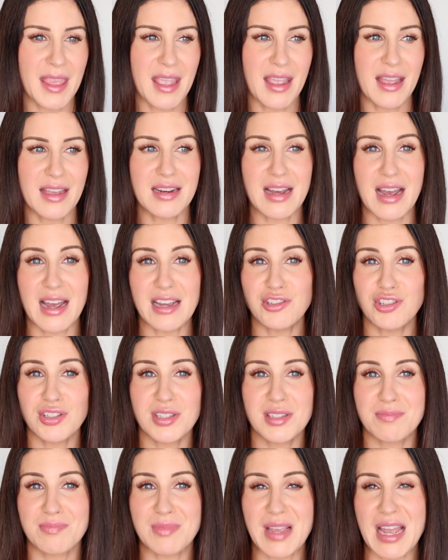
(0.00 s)
and I
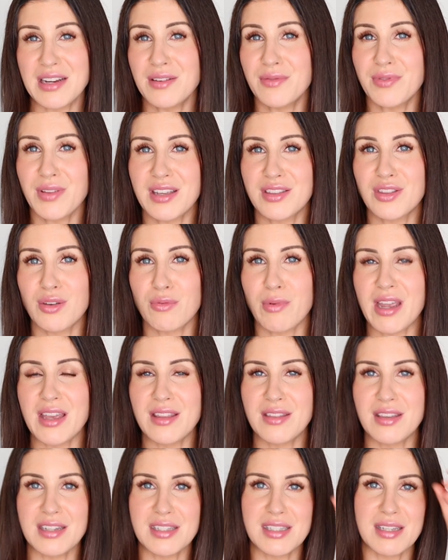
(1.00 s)
just kind of like the way
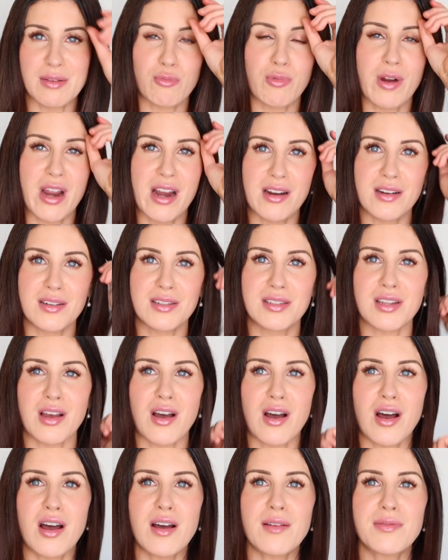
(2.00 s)
this wears
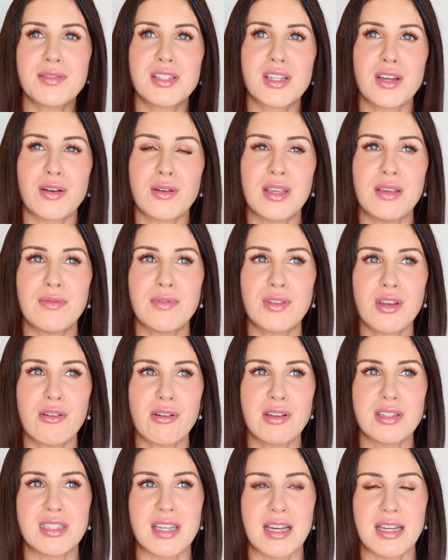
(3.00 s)
off. So even though
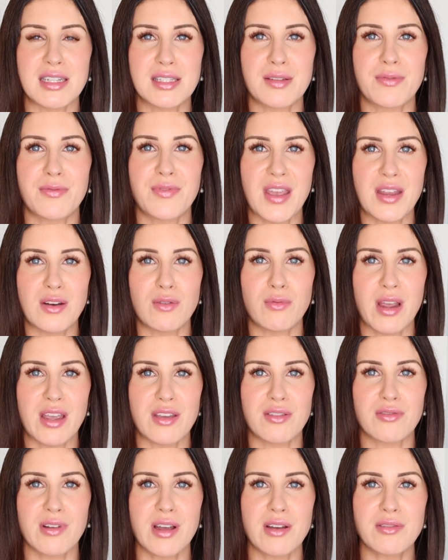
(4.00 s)
it does fade
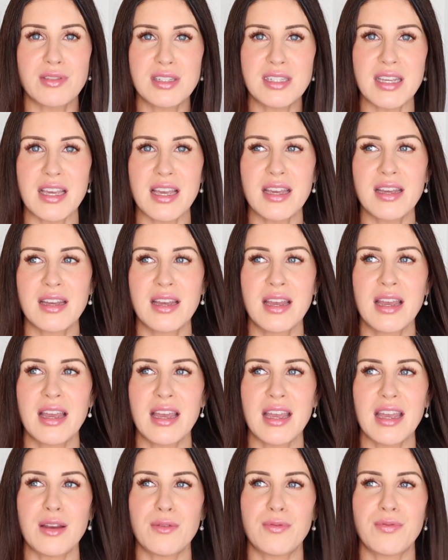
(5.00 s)
away throughout the day,
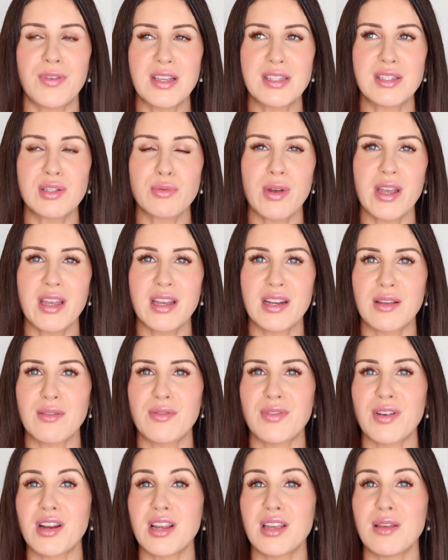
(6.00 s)
it fades away in a
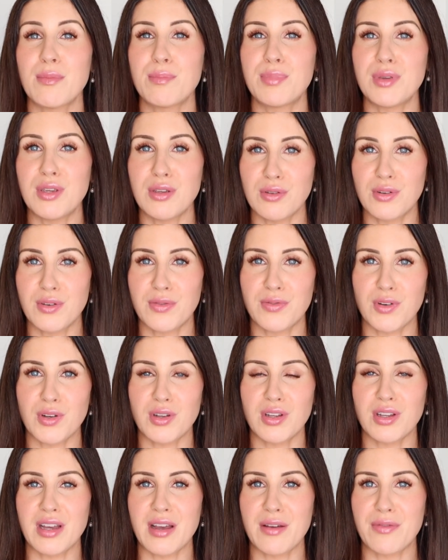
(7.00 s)
very
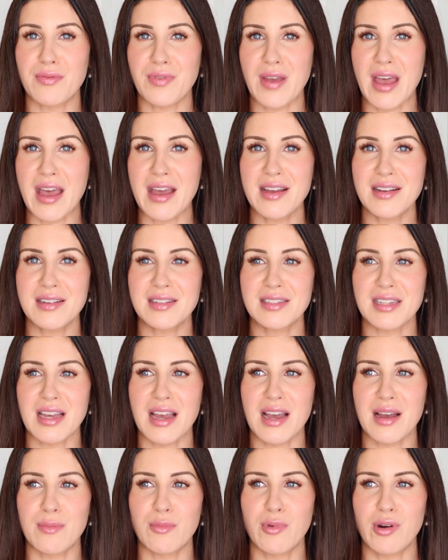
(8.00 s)
beautiful effect
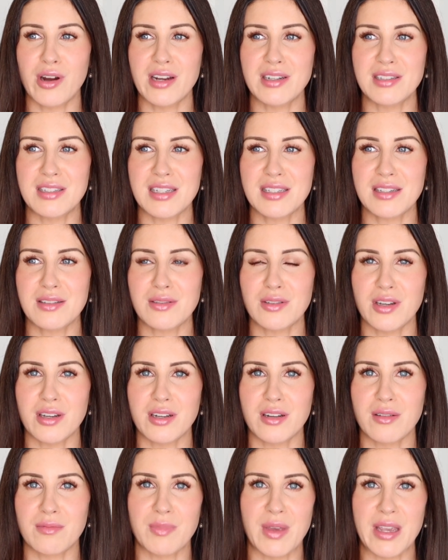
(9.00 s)
where it doesn't look
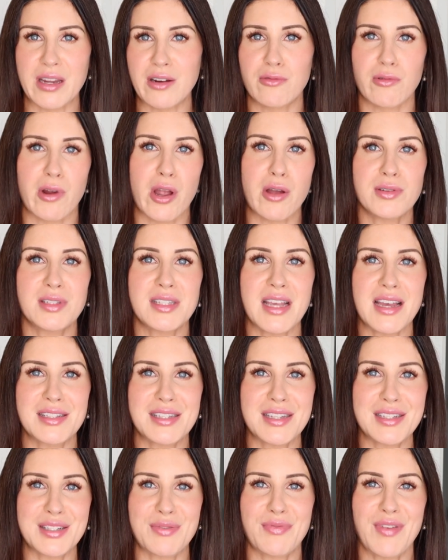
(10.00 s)
like gross as
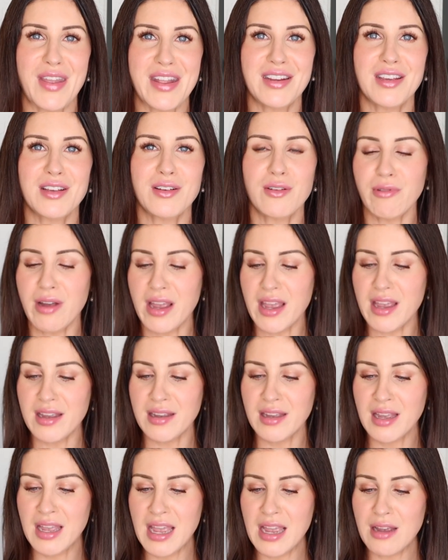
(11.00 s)
it's fading
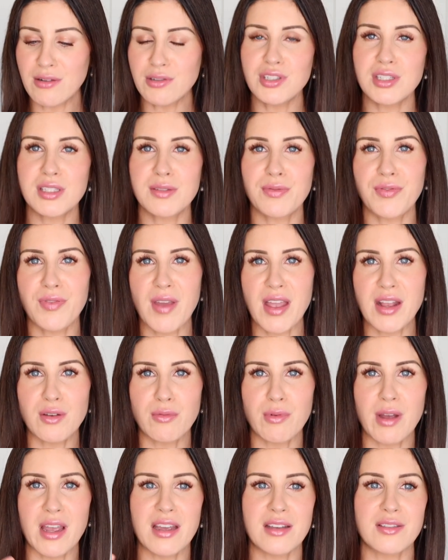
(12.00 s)
away. It'll just fade
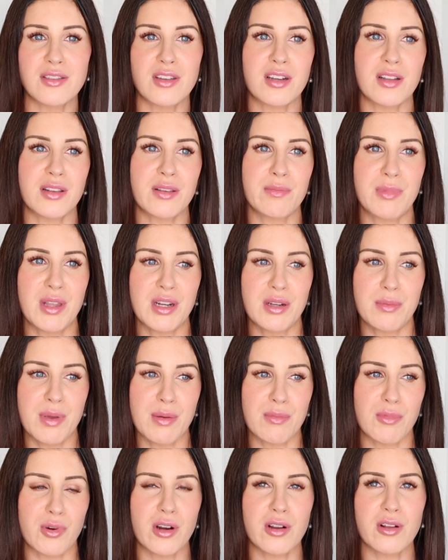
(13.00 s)
away and look a little
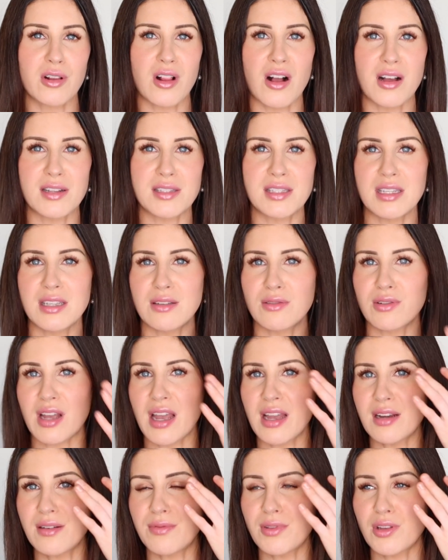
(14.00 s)
bit more glossy. It'll
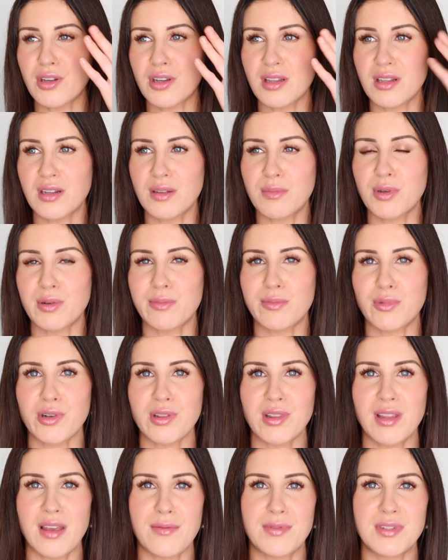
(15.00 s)
kind of look a little bit more
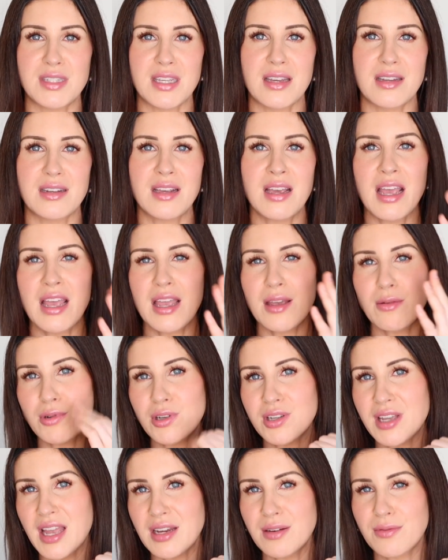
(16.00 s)
lived in. It
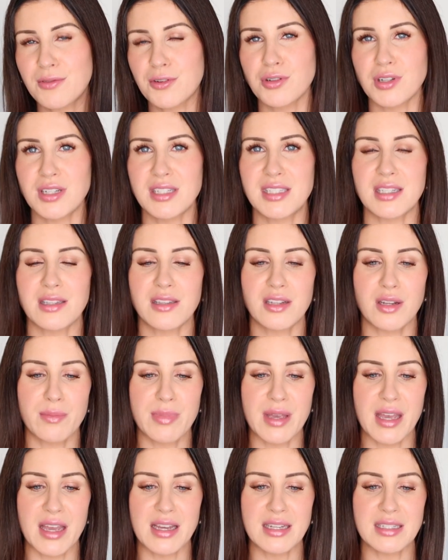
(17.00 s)
will kind of crease a little
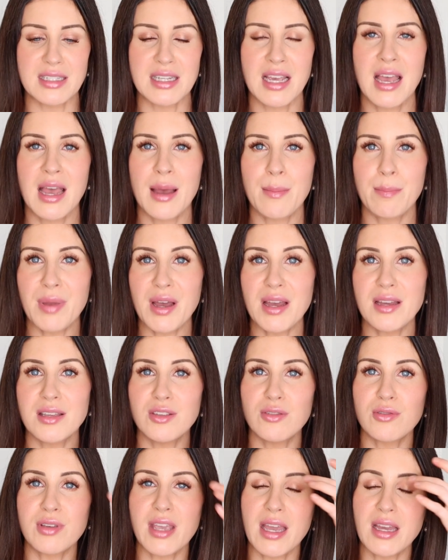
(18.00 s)
bit, but
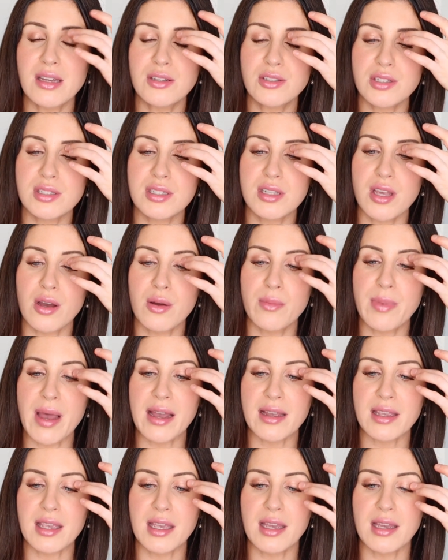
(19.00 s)
you can just go
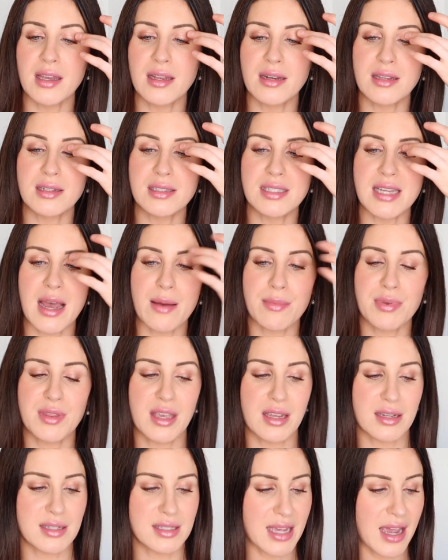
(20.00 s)
back in and tap
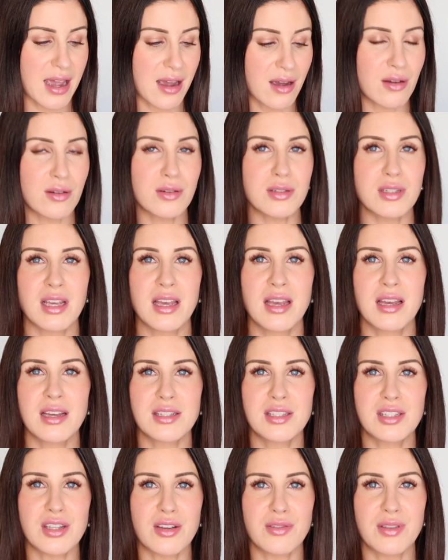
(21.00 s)
things out
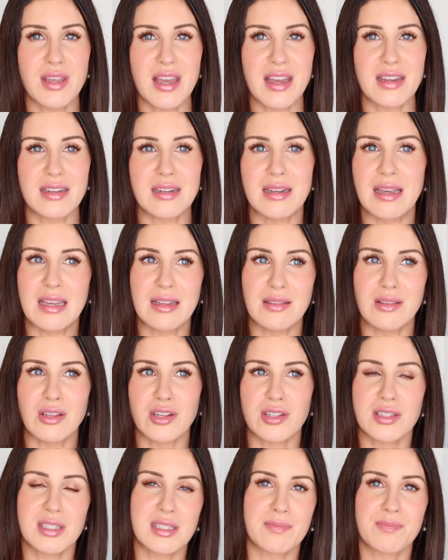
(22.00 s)
so that it
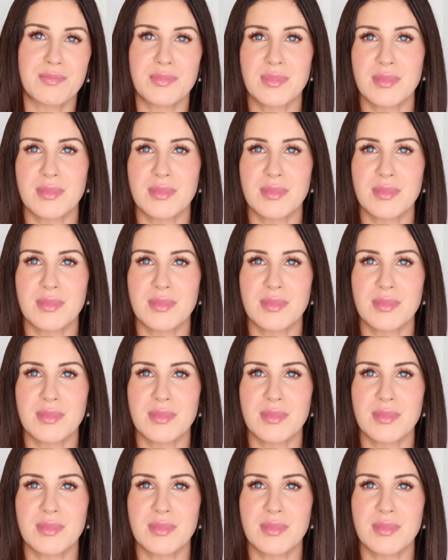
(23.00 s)
looks